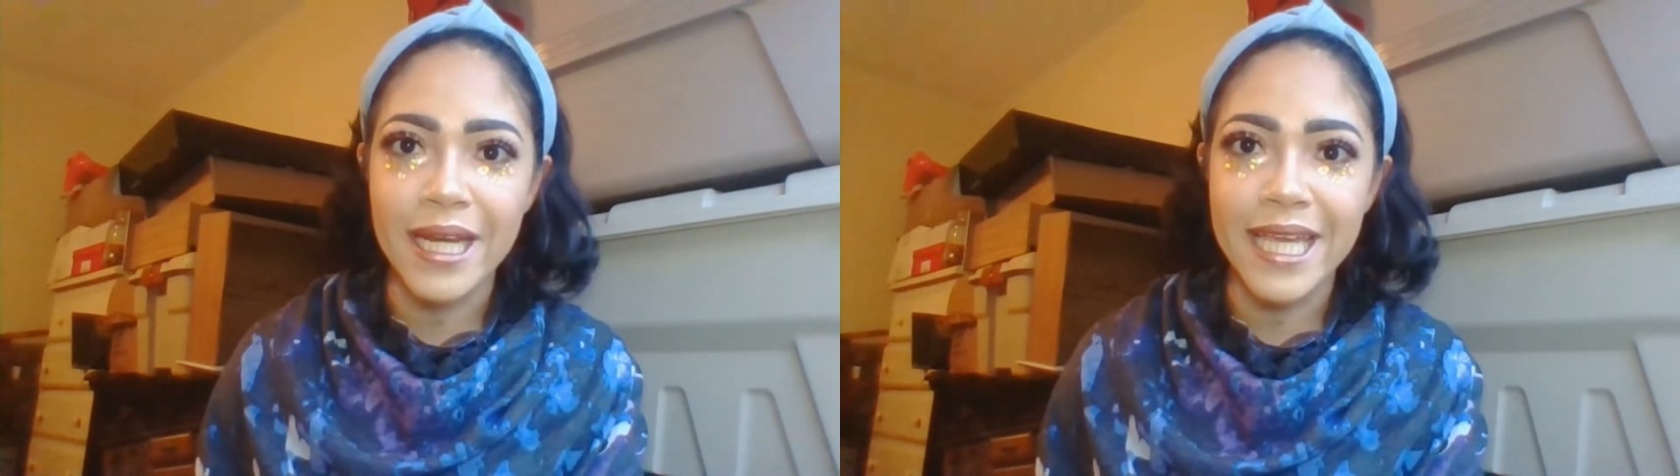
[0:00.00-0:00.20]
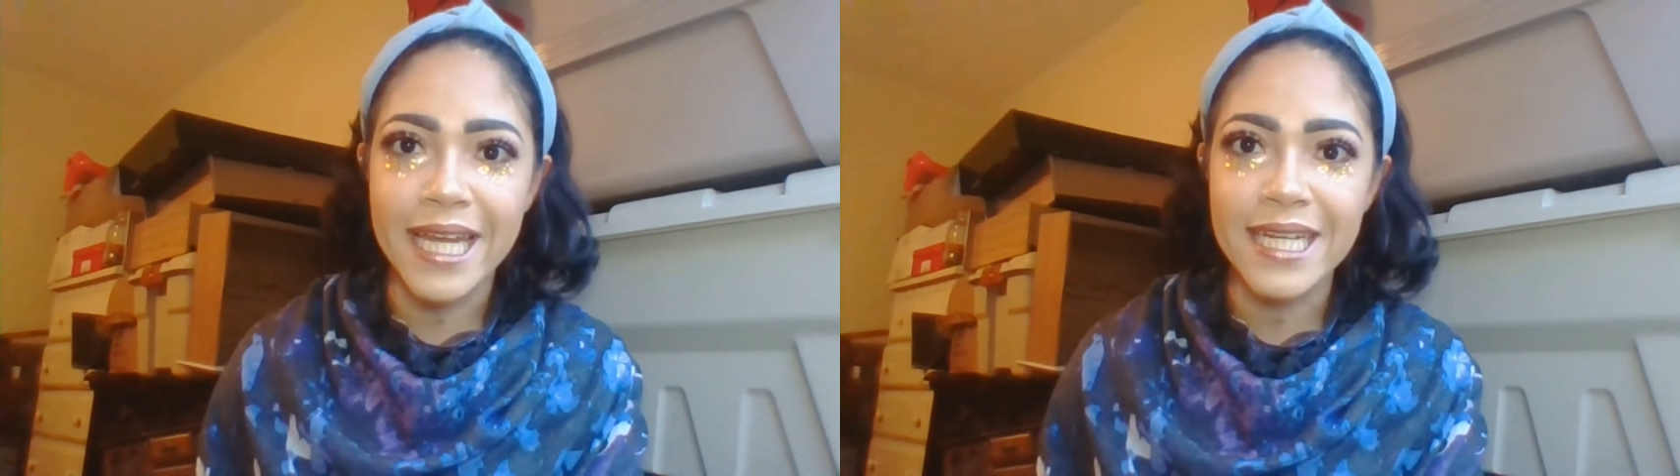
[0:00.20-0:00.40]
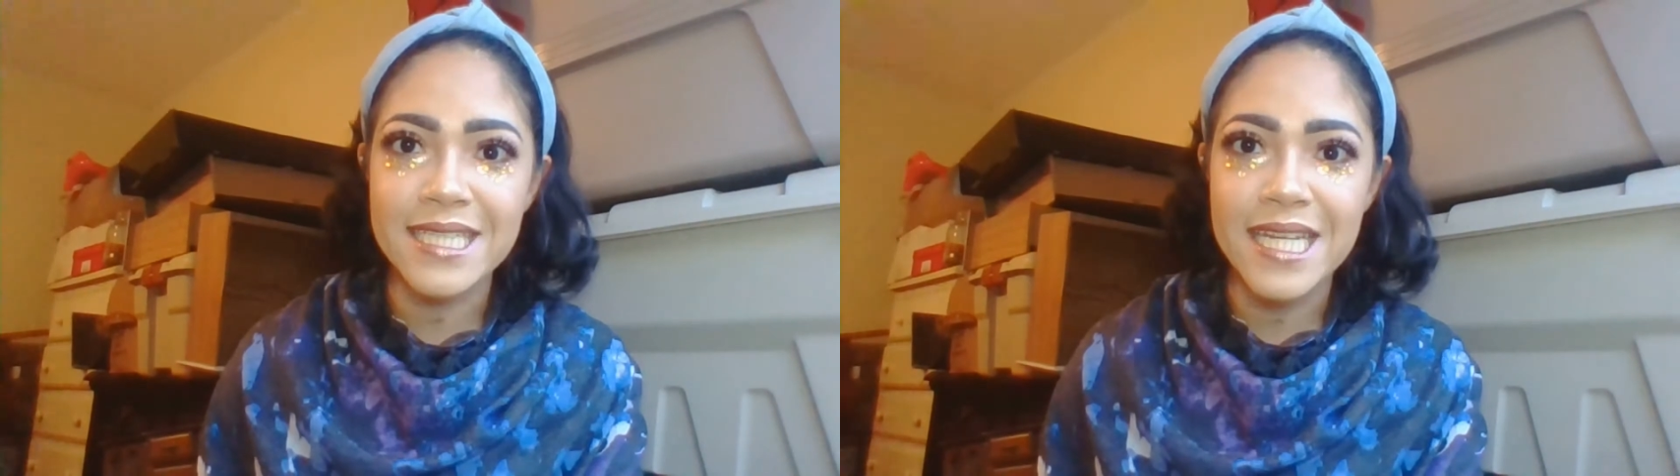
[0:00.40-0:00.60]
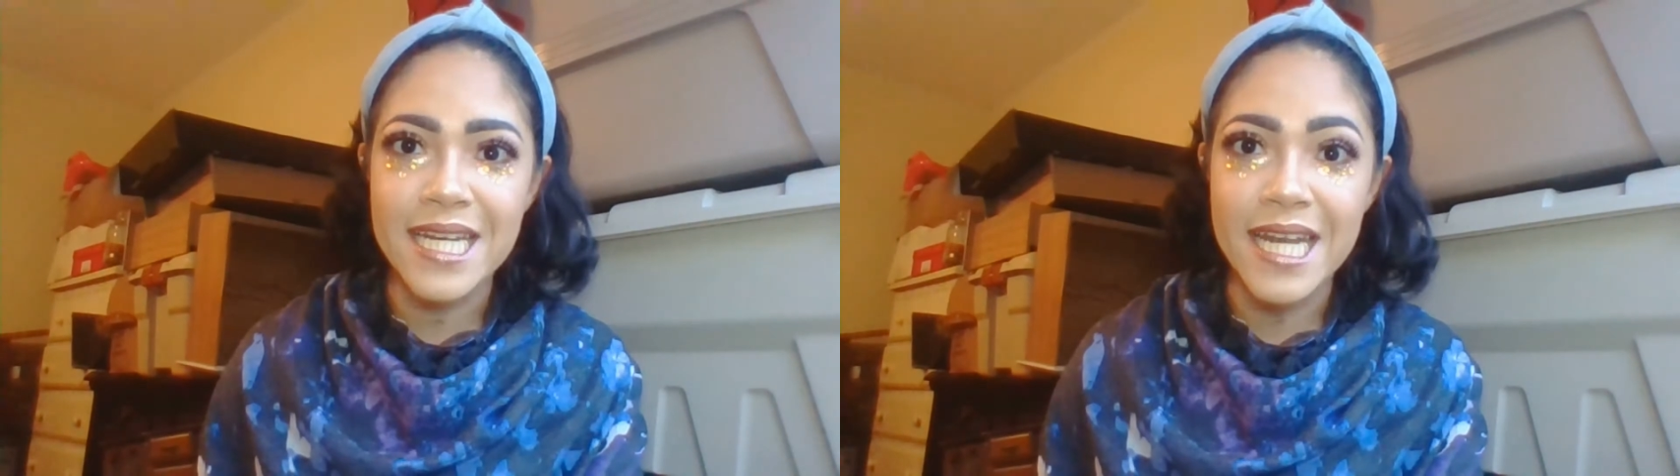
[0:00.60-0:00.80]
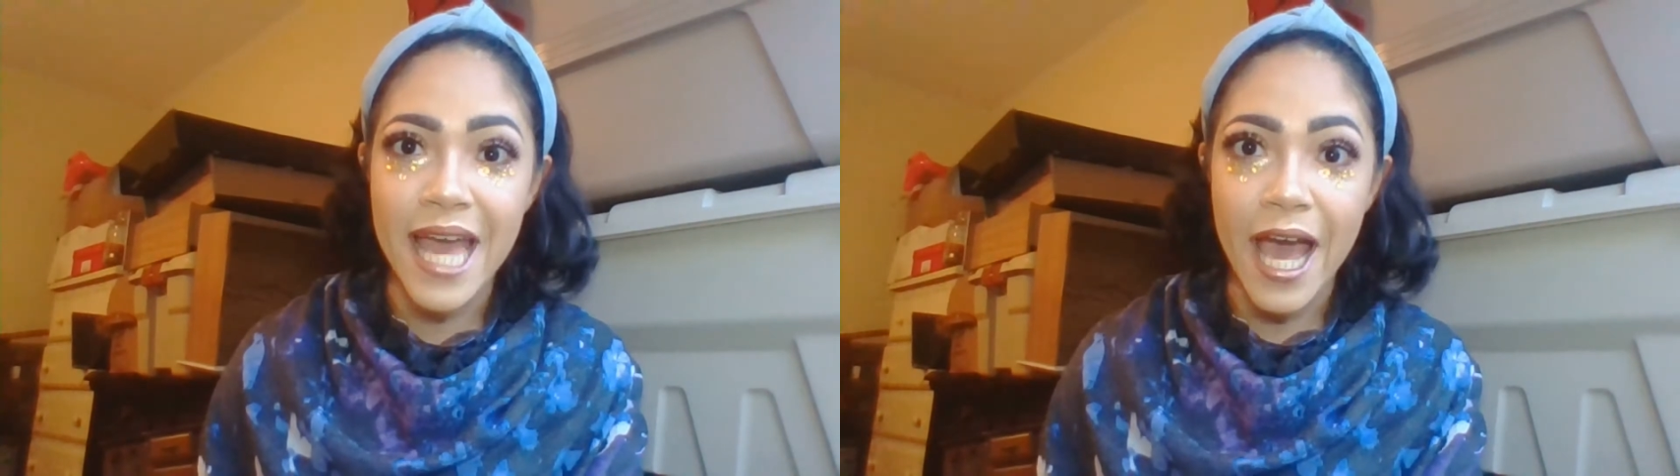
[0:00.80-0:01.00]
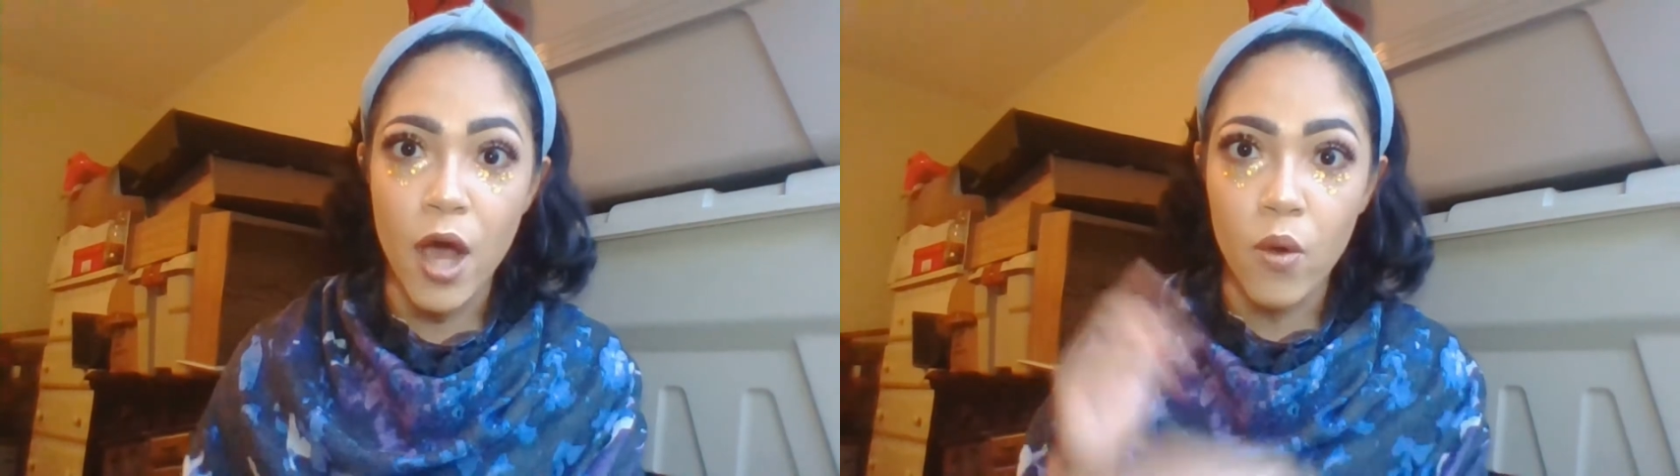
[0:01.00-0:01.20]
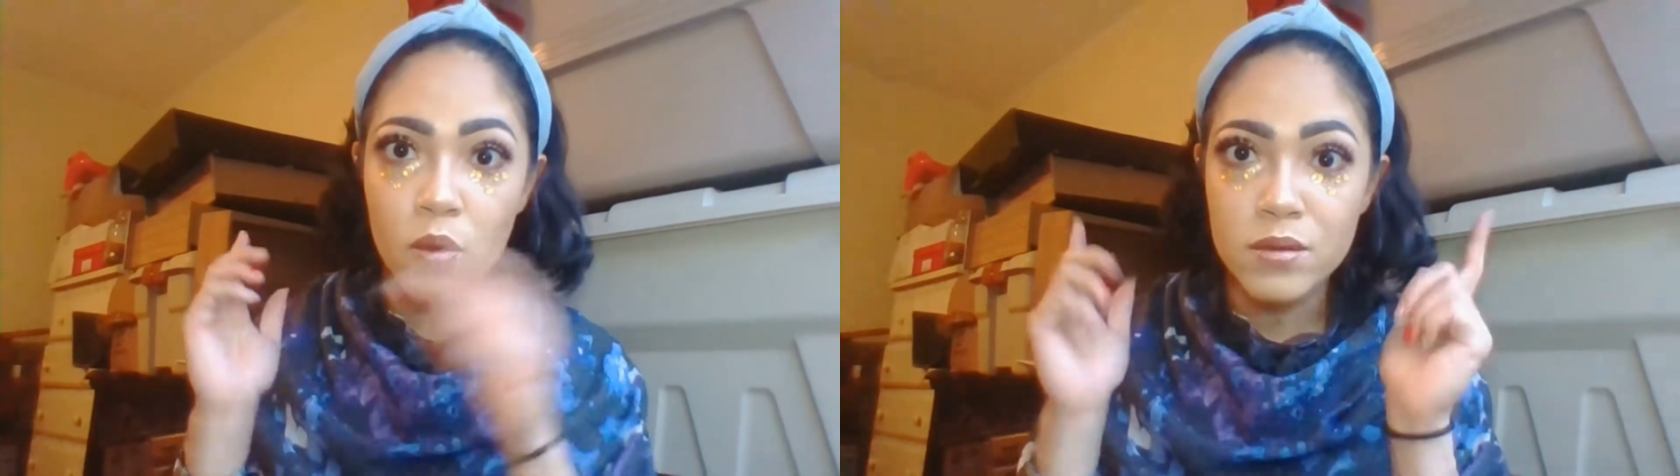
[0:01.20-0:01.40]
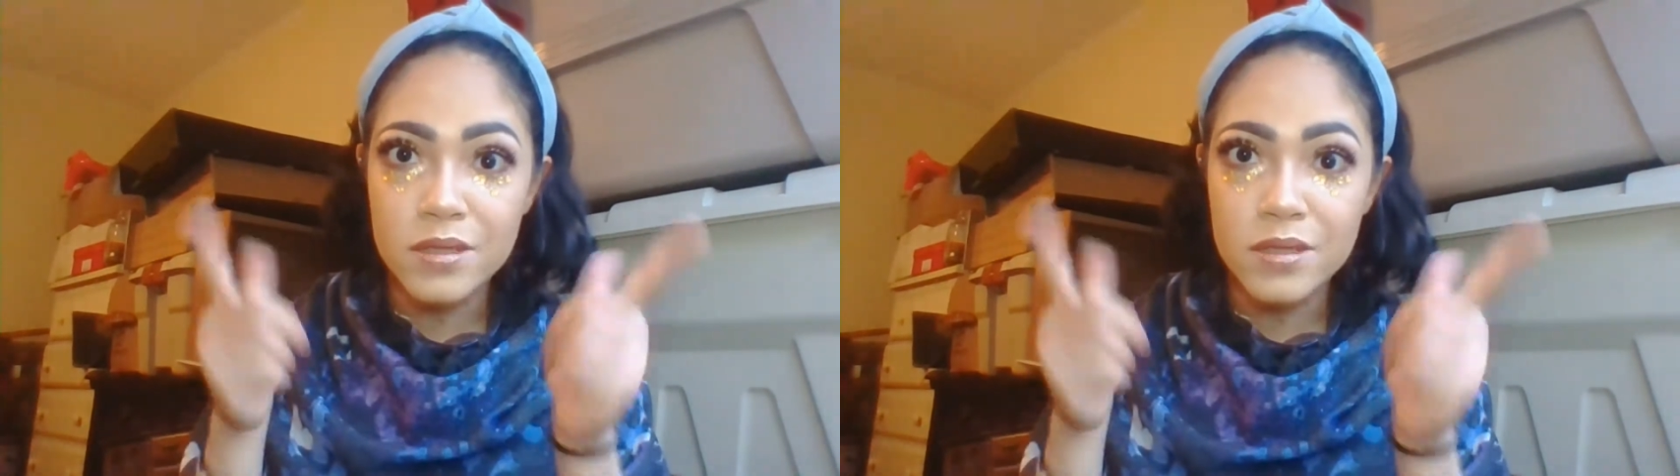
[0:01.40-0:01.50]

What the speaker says: and get it now.